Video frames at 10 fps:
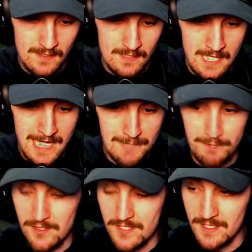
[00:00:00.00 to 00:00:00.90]
I
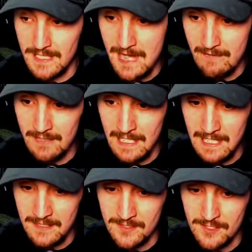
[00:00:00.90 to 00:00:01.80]
personally haven't
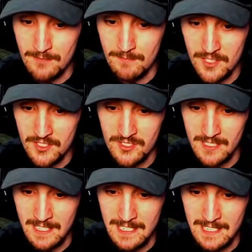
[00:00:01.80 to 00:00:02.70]
had too much
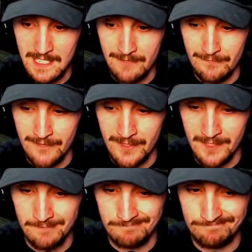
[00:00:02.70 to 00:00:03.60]
that I have